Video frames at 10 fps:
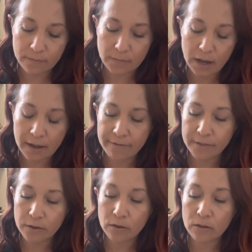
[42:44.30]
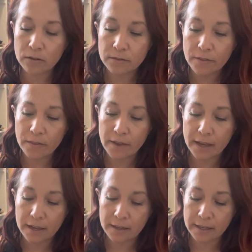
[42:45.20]
I feel
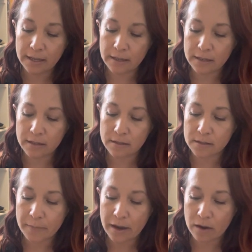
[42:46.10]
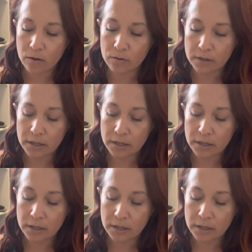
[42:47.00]
that it is about